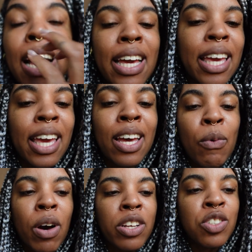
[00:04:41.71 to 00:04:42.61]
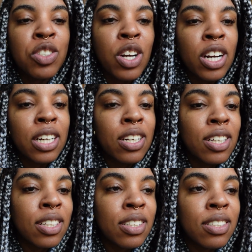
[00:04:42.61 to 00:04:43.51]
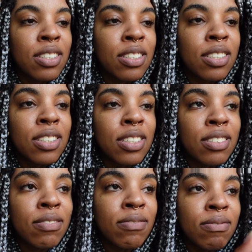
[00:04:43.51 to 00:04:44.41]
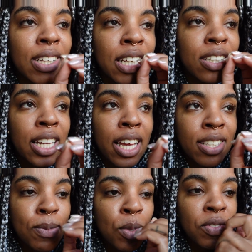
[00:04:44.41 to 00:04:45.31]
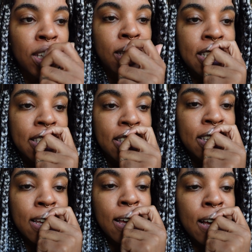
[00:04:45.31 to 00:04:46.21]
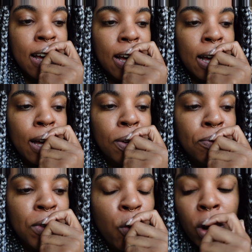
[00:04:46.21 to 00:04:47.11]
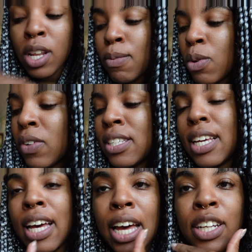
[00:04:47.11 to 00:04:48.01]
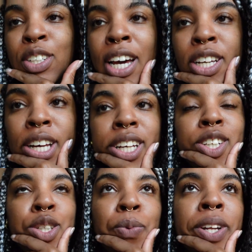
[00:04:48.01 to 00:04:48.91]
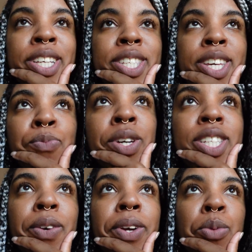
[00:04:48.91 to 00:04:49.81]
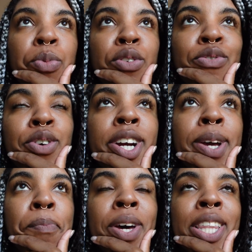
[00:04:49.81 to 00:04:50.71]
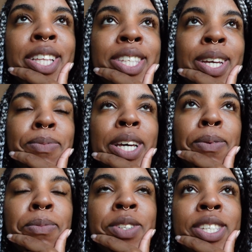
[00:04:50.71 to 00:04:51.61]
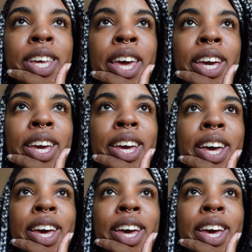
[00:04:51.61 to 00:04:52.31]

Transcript: I can't watch dark, intense movies. Um, one of the movies I kind of I kind of do want to see because I read the book for it, but at the same time I'm just like,